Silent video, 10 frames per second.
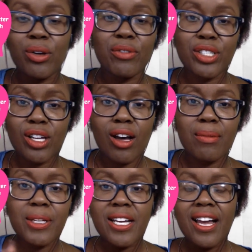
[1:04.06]
over
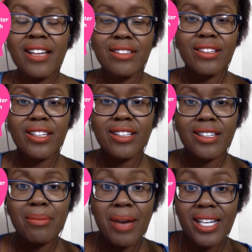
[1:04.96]
top. And the
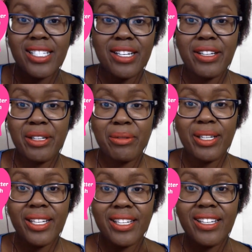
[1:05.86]
imaginary
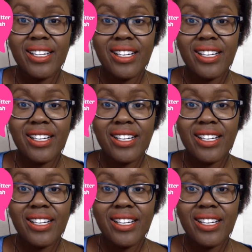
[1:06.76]
grid